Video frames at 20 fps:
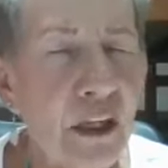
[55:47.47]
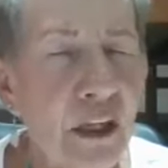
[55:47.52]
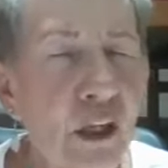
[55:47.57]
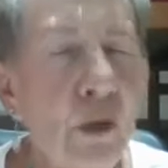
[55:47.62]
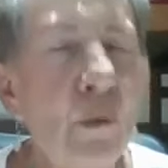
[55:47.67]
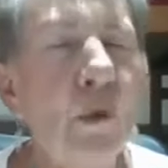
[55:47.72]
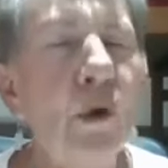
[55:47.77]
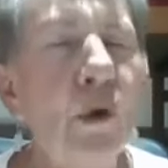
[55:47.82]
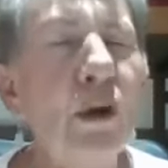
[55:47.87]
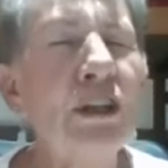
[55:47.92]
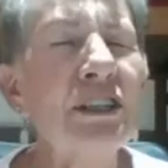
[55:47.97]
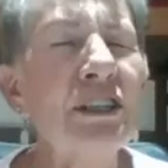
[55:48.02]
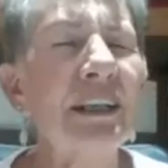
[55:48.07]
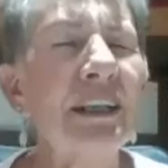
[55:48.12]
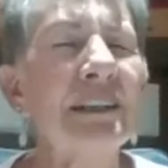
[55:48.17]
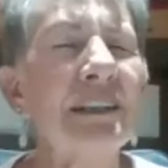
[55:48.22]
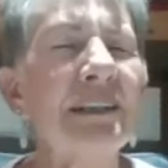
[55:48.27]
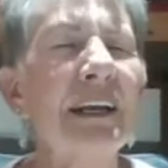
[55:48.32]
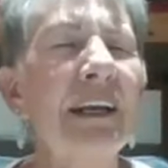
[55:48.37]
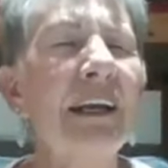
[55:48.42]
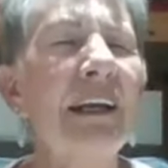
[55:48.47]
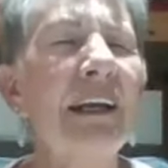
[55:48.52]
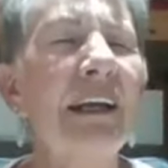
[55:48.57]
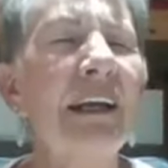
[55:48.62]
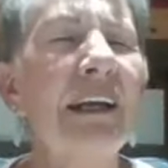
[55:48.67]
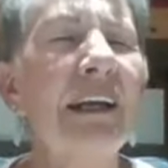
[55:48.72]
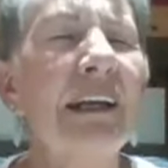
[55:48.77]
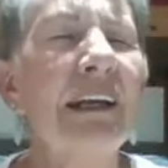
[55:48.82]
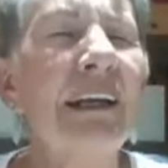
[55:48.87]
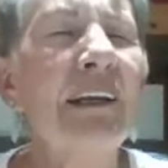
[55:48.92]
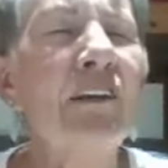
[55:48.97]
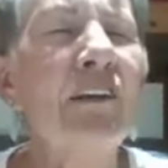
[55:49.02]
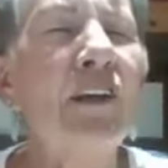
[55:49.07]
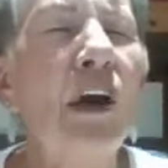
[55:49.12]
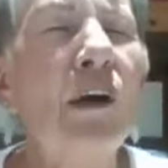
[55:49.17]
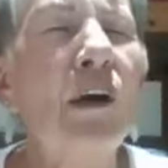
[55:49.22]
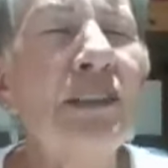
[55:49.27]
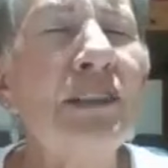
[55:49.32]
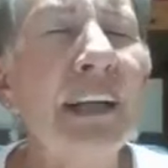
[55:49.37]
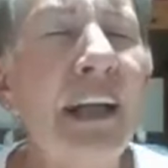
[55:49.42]
Your word says, let
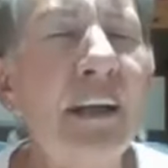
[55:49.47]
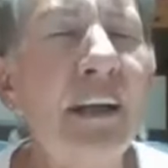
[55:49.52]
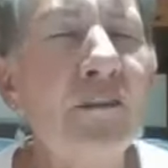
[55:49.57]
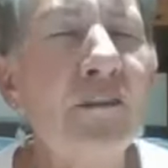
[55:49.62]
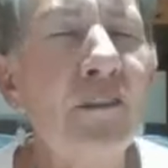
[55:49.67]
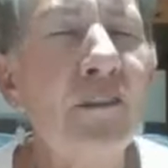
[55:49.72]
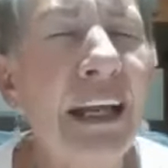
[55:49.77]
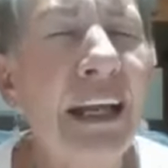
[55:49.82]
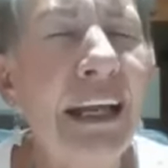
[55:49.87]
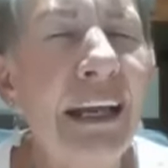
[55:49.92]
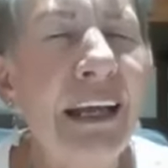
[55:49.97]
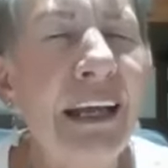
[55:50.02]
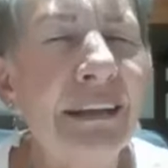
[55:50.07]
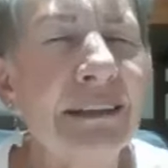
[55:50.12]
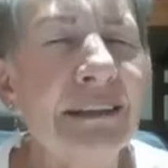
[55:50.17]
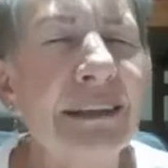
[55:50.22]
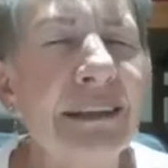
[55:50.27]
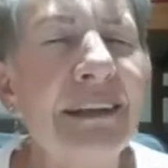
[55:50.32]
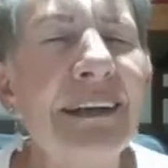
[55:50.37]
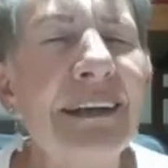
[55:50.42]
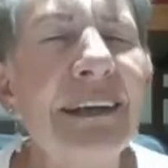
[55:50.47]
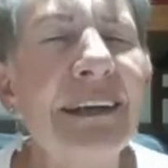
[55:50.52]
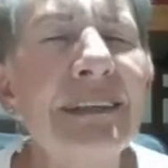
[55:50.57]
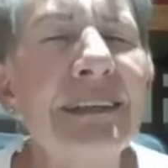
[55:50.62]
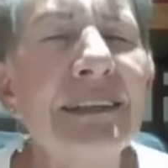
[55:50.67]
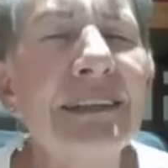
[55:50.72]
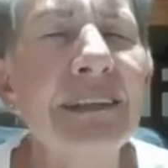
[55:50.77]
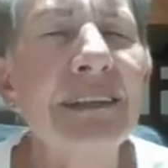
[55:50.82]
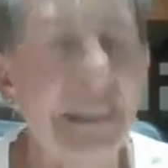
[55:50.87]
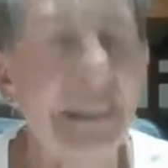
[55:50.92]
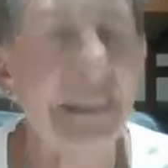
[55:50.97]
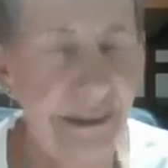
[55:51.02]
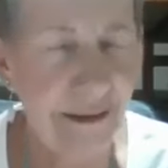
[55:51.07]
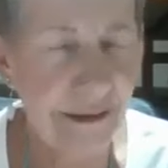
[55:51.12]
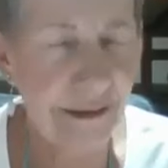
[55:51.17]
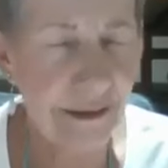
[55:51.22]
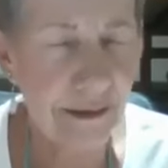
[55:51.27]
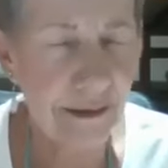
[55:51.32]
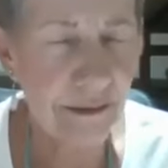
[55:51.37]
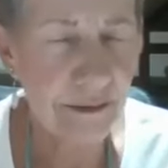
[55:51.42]
those that have ears listen.
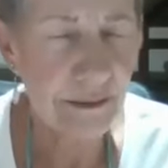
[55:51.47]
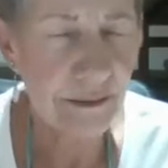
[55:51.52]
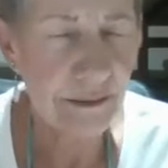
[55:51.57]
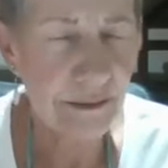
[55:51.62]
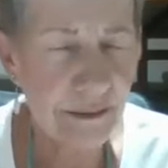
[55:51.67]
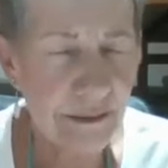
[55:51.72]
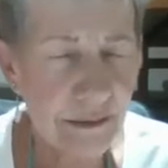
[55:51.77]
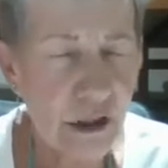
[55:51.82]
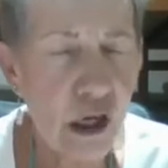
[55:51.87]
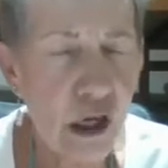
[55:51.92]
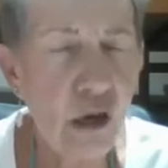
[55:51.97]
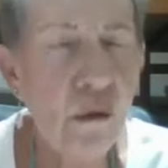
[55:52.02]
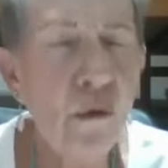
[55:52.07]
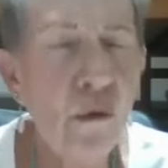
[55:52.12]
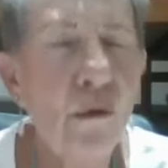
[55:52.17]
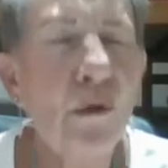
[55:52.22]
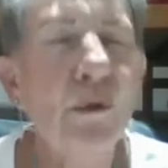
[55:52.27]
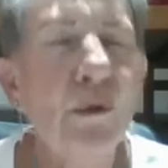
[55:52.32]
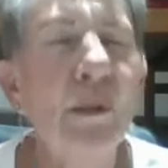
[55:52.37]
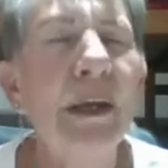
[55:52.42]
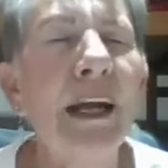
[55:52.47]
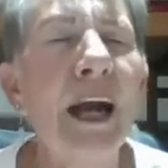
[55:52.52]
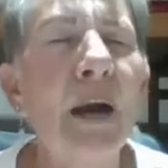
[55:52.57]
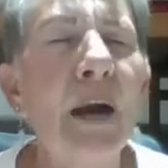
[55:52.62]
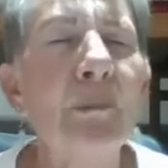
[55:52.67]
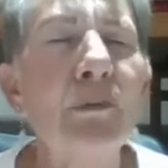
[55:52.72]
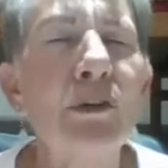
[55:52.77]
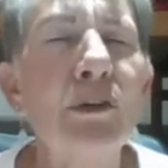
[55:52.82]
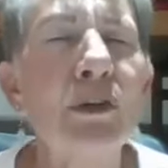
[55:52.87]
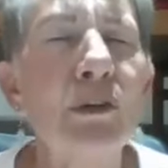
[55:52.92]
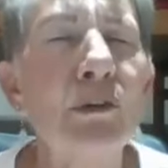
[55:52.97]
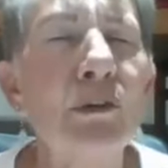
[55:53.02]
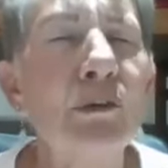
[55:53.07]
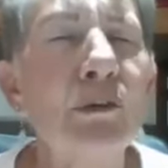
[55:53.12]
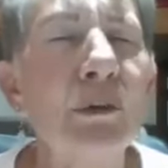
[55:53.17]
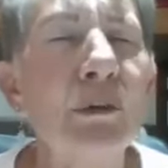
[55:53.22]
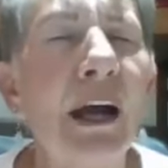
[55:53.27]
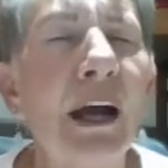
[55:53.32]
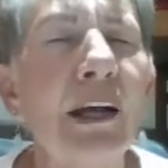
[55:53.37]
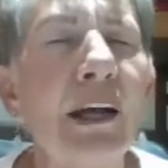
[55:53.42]
Lord, we come to you
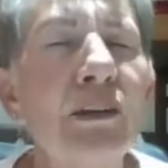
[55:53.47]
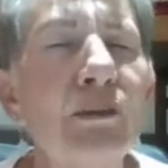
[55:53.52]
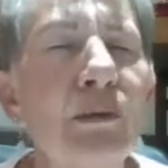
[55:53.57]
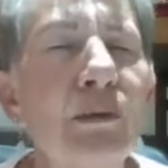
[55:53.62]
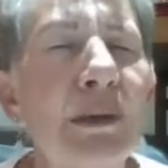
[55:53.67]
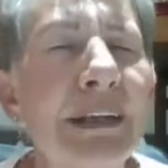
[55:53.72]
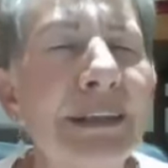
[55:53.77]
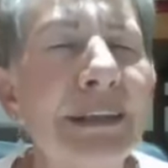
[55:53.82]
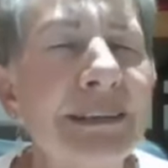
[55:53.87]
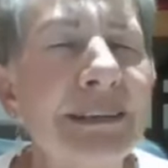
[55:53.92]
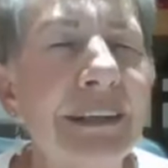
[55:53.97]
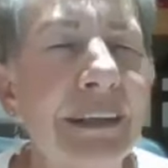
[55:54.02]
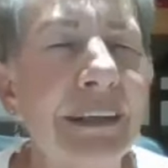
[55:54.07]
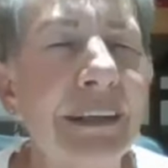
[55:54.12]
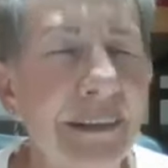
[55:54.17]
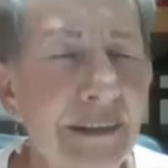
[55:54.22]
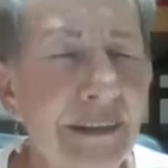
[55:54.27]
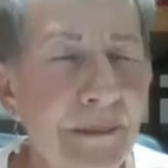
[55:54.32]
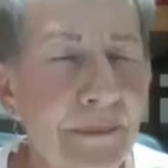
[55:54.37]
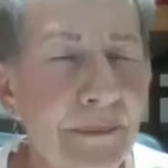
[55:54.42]
tonight to listen.